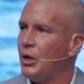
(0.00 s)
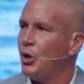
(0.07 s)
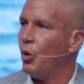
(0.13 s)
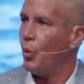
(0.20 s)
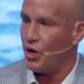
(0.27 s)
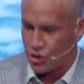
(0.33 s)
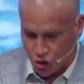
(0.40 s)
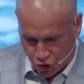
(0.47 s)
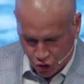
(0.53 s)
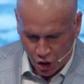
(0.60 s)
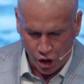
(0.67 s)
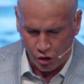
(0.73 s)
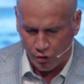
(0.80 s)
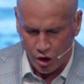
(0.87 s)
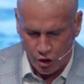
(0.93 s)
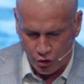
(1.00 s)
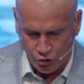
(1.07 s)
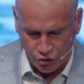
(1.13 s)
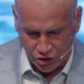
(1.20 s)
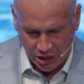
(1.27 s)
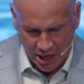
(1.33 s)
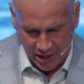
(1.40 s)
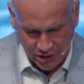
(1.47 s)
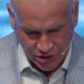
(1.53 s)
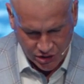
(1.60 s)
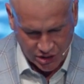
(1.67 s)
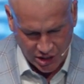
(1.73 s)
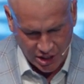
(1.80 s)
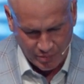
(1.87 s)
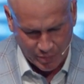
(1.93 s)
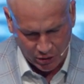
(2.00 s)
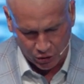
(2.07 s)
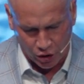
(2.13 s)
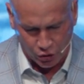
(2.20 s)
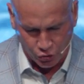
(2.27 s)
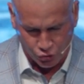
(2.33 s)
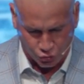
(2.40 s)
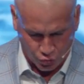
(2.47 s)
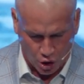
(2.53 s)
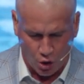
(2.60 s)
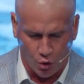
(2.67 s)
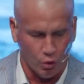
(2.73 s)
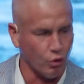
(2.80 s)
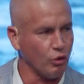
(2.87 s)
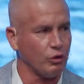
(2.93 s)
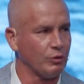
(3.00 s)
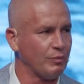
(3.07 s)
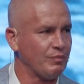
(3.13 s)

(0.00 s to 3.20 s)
when sorrows like sea billows roll,